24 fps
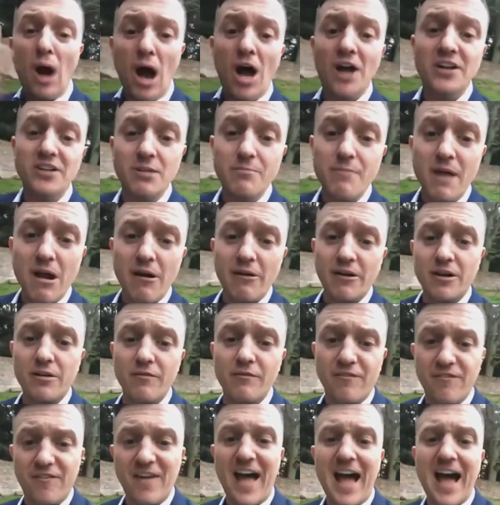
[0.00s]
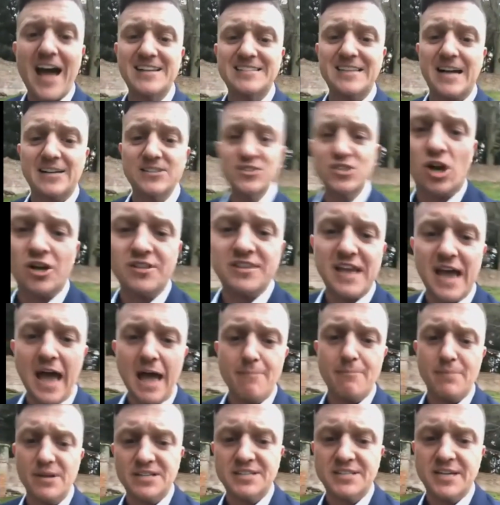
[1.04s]
burned American flags outside the
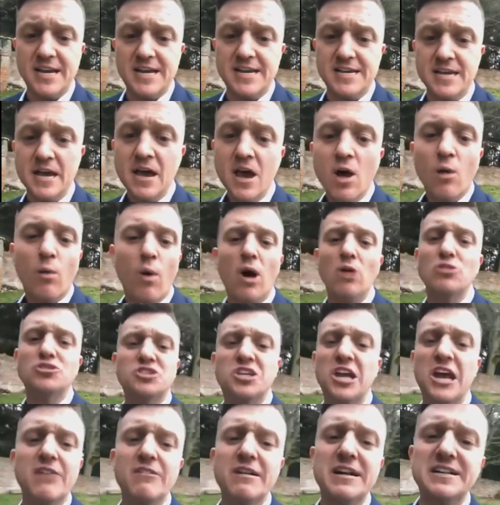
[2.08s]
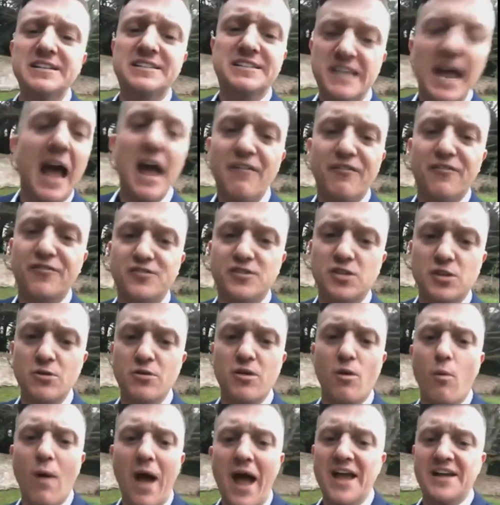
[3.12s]
embassy whilst cheering death
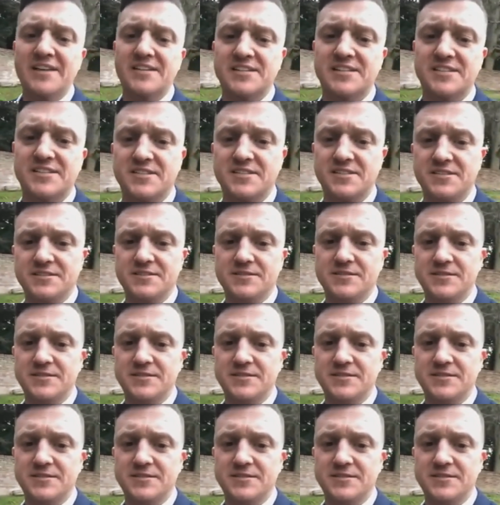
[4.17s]
to the West.